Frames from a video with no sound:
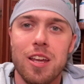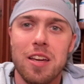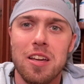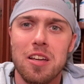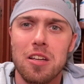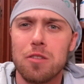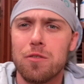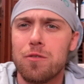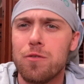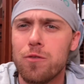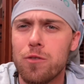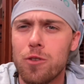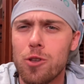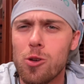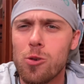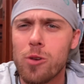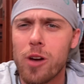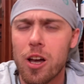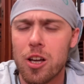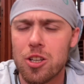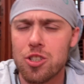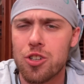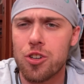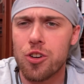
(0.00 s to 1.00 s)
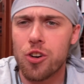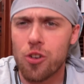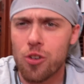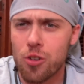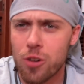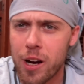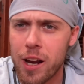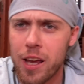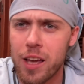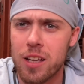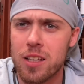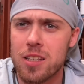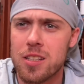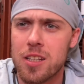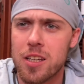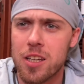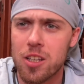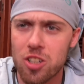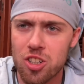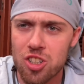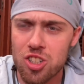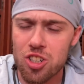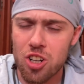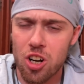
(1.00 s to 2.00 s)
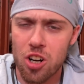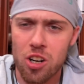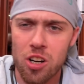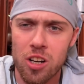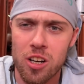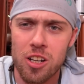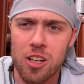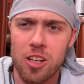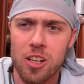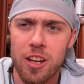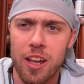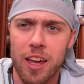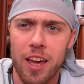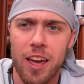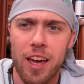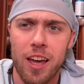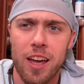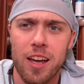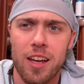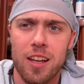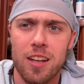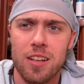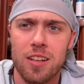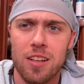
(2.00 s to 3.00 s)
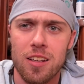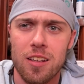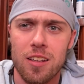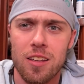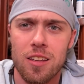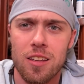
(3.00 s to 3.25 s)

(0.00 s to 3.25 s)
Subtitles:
taking a few extra cranks to get her started, and